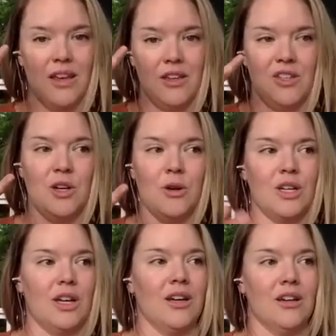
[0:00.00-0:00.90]

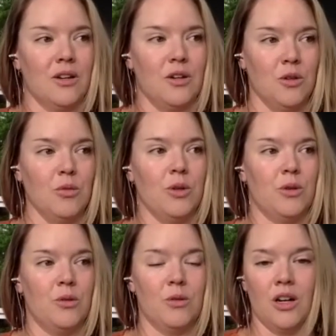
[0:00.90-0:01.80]
Yoda
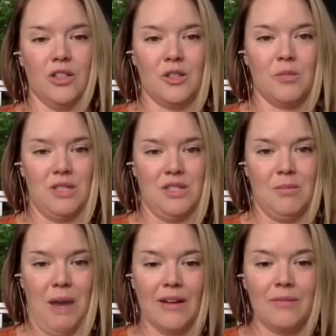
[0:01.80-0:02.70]
guru, conscious
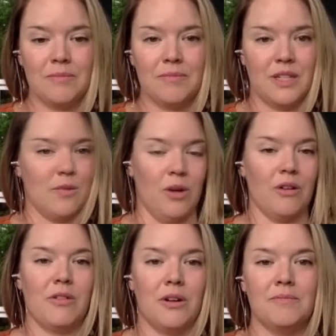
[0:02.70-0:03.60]
businessman. He's wonderful.